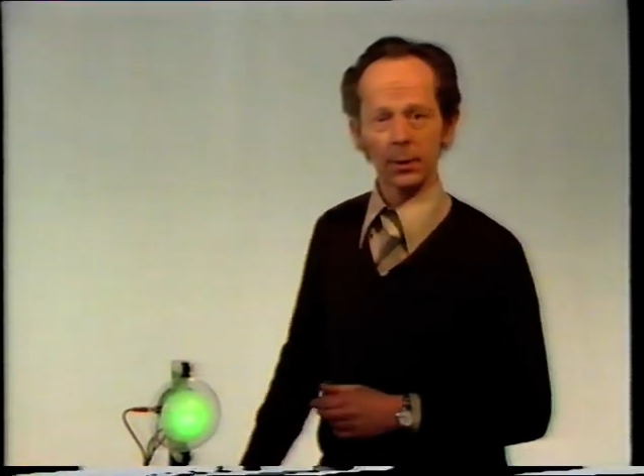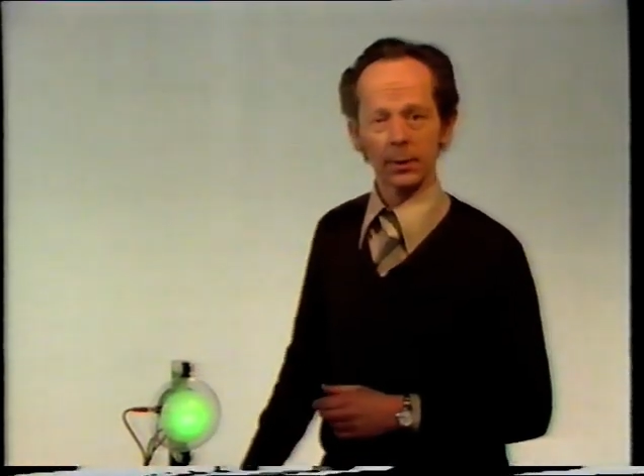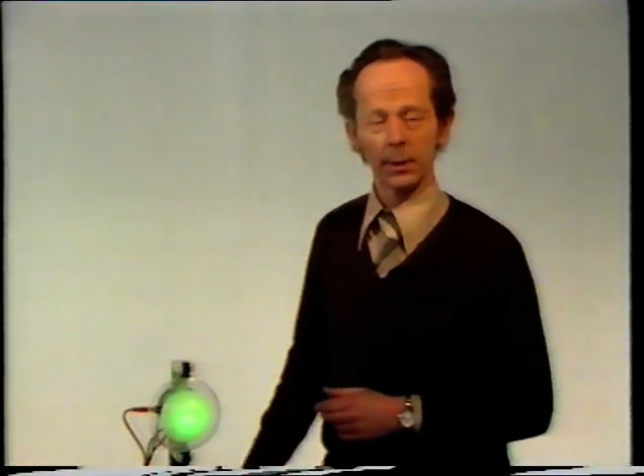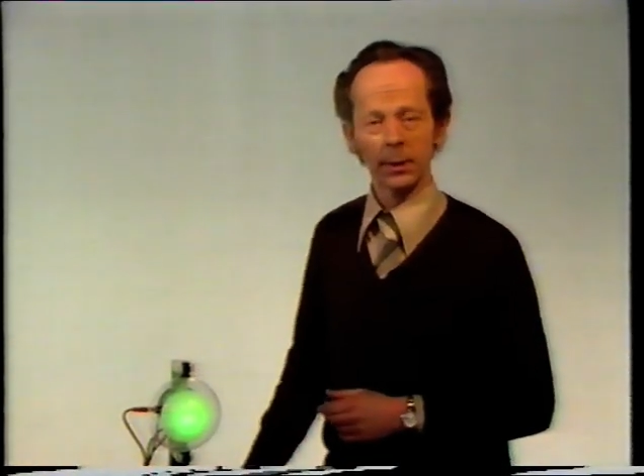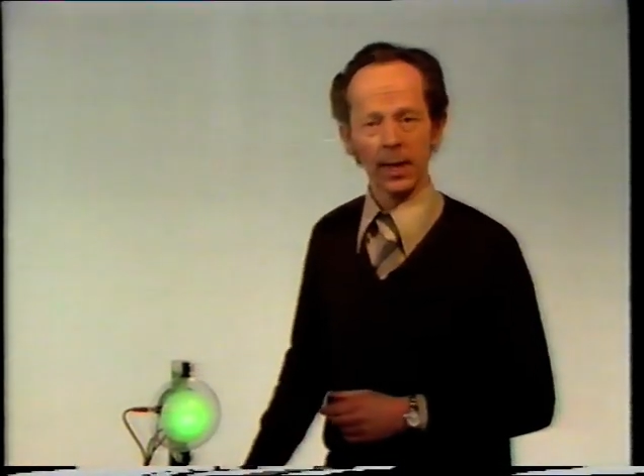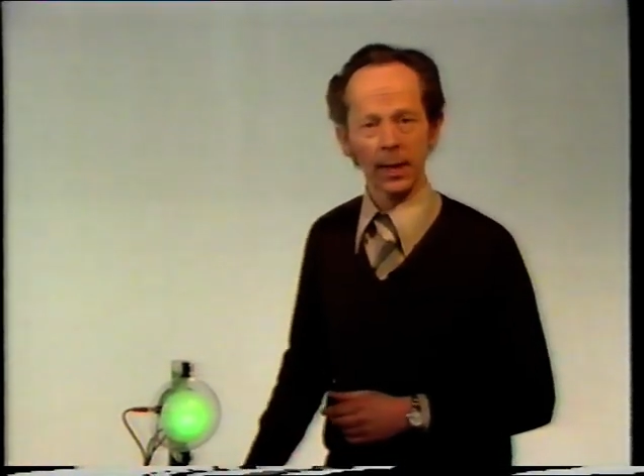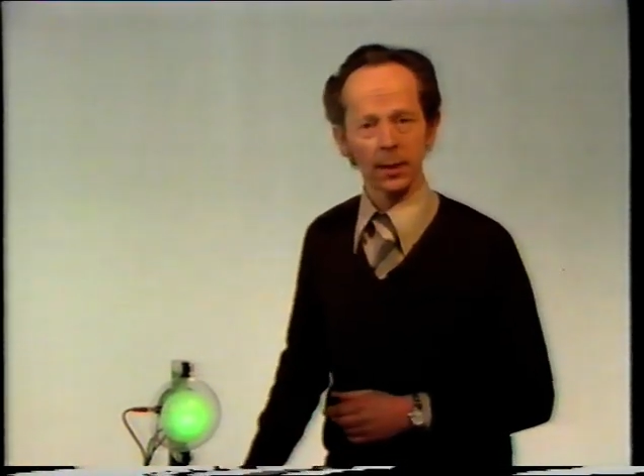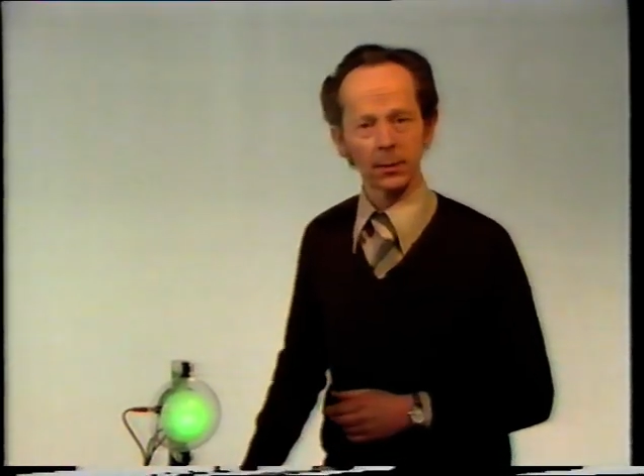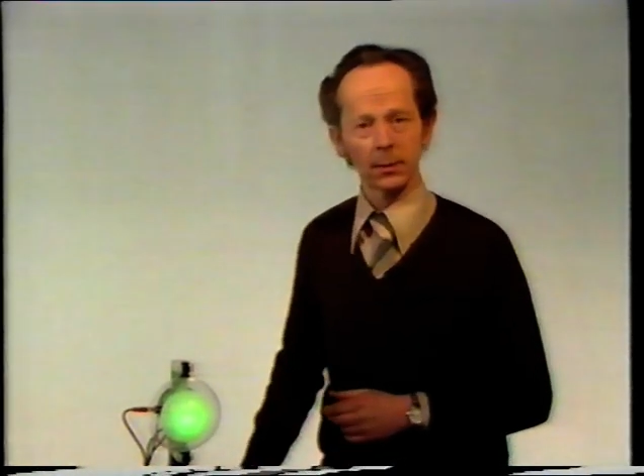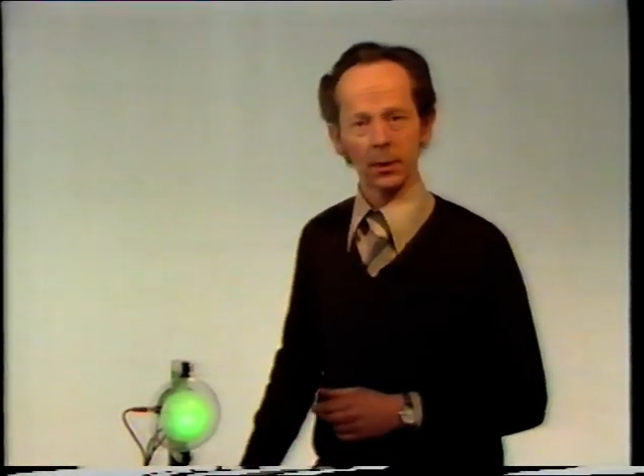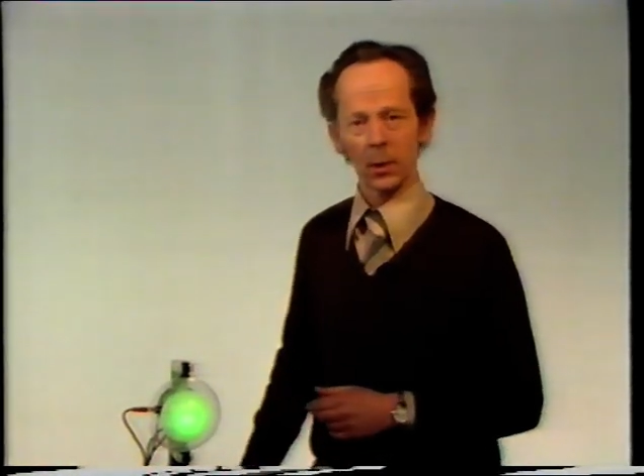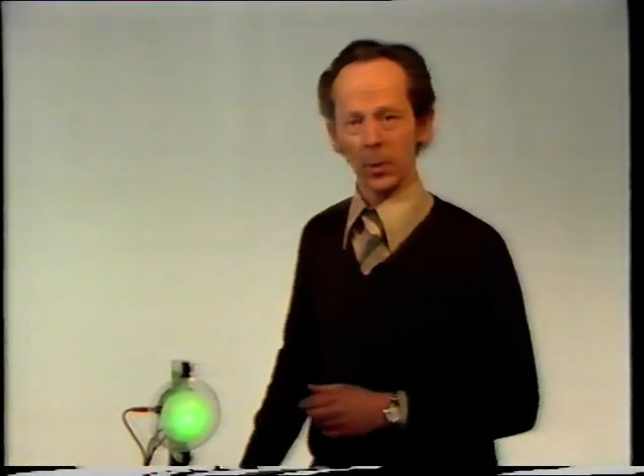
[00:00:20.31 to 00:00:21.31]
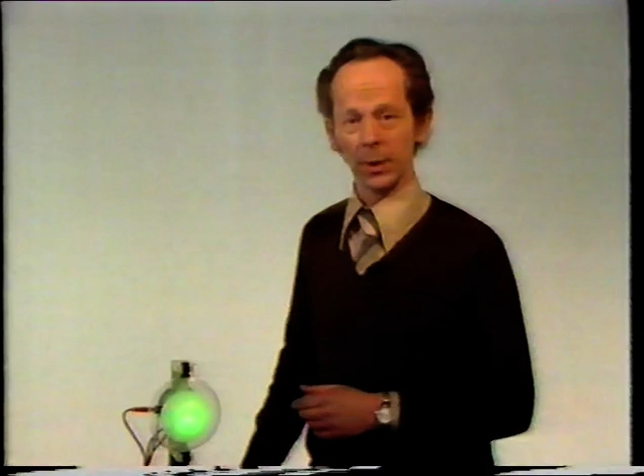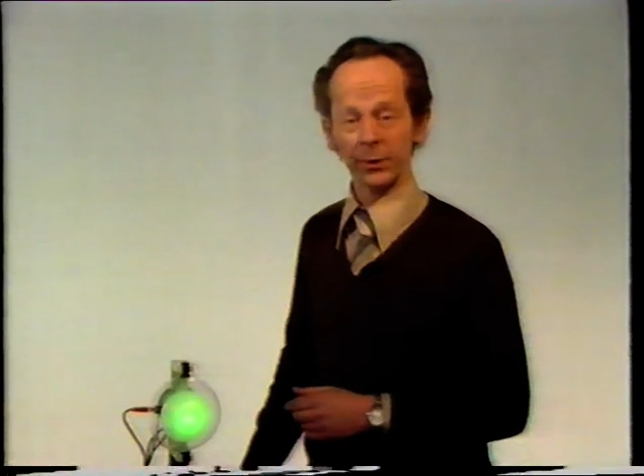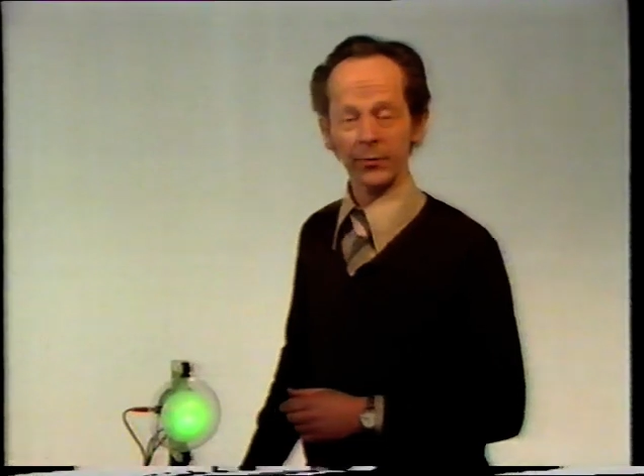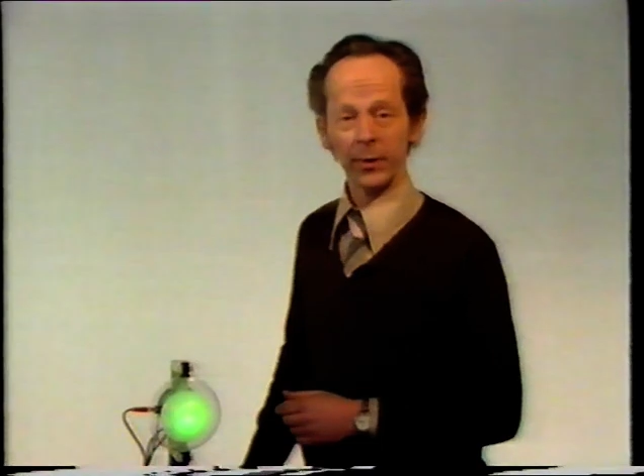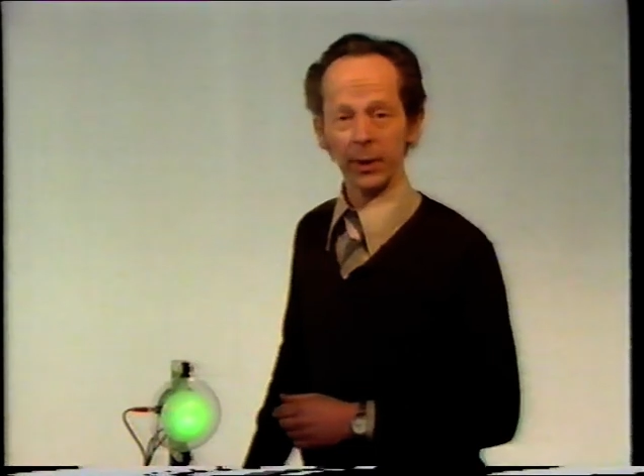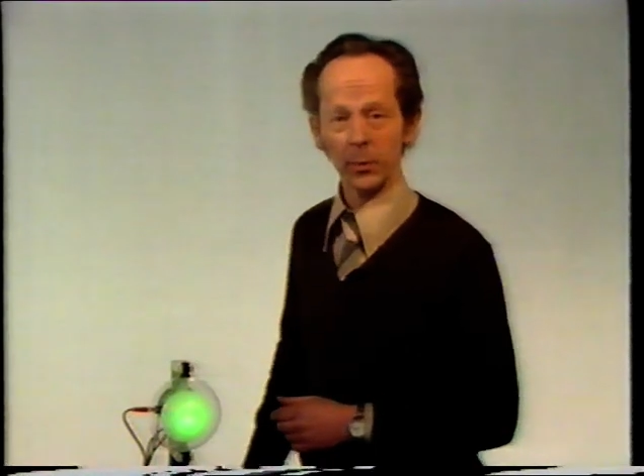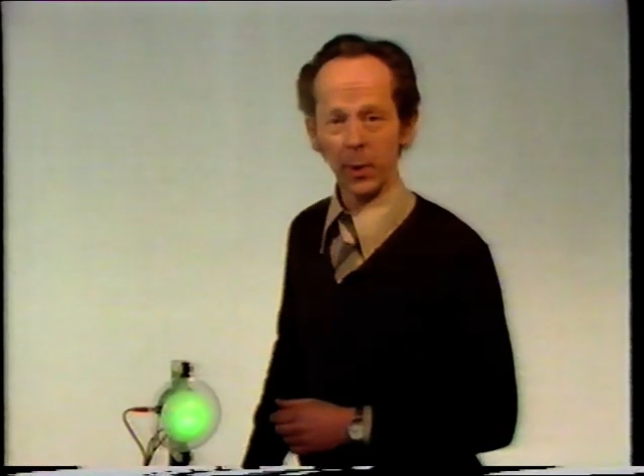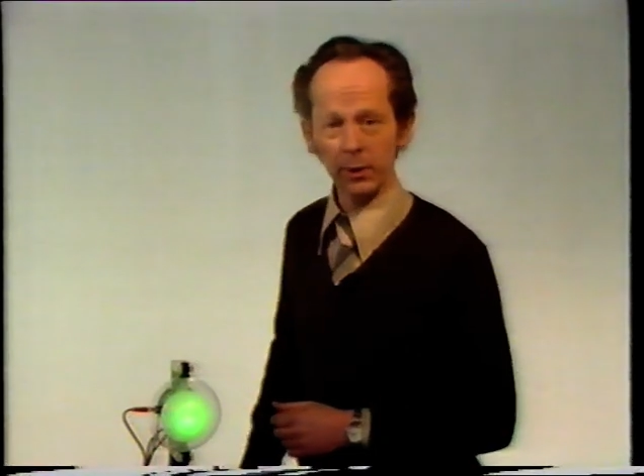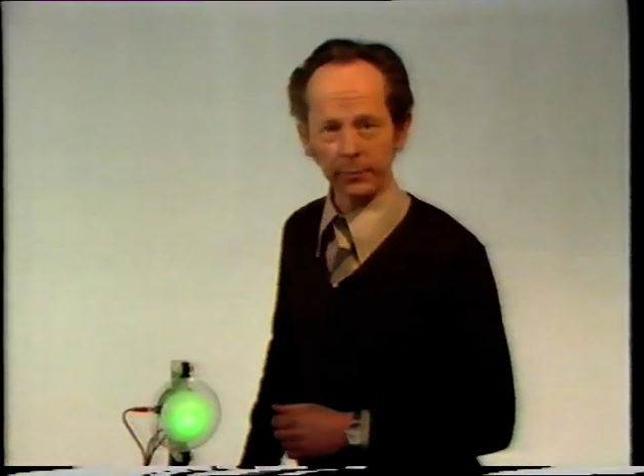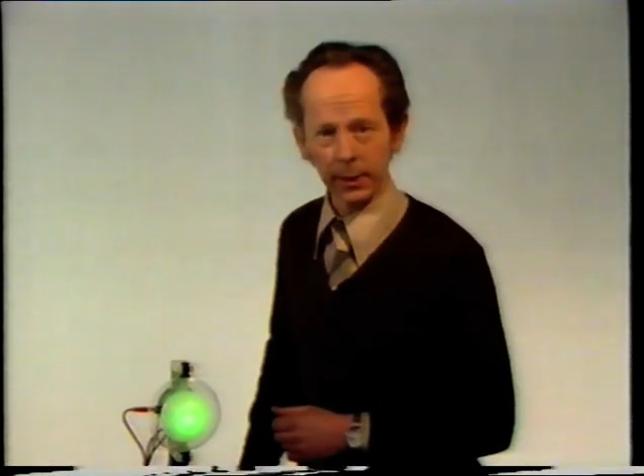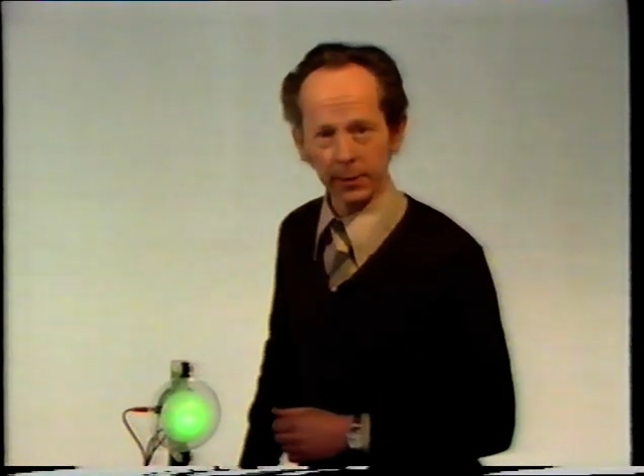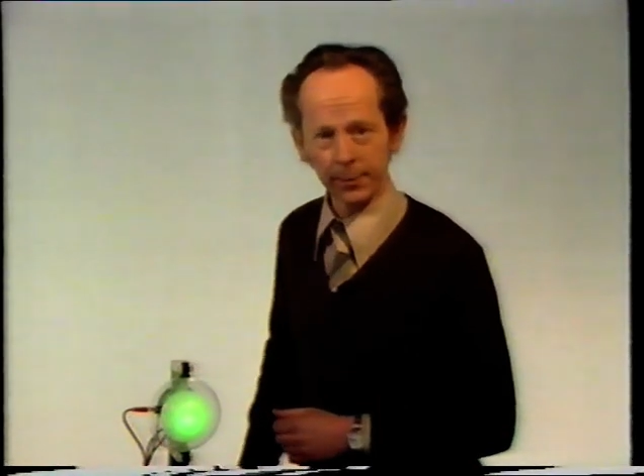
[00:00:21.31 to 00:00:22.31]
that has a well-defined
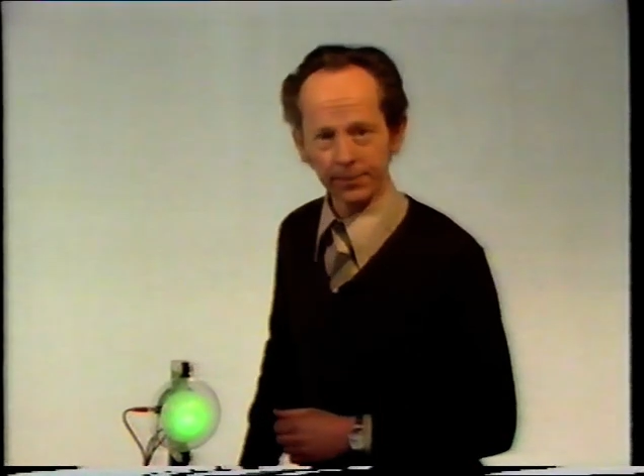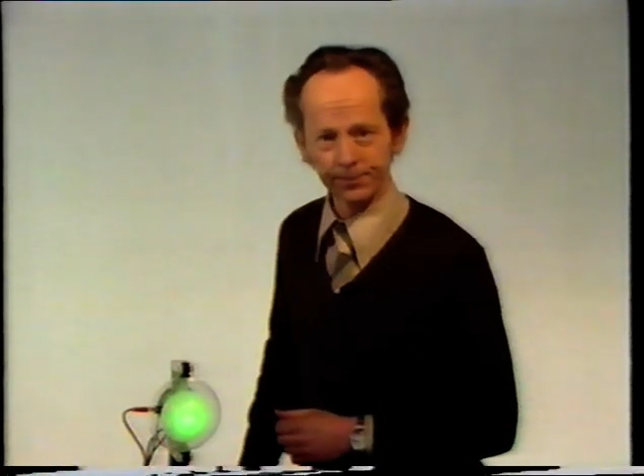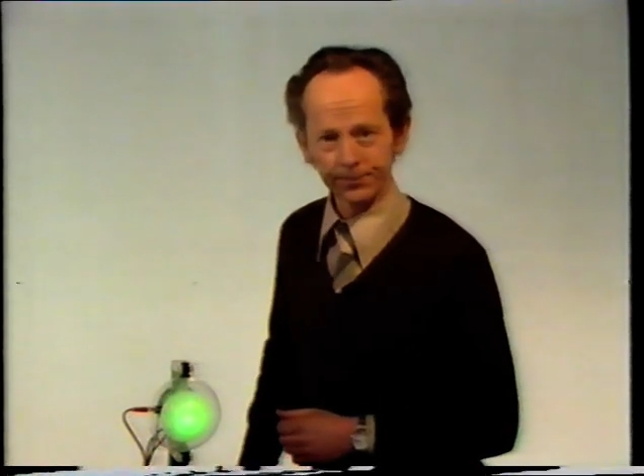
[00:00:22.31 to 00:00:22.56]
wavelength.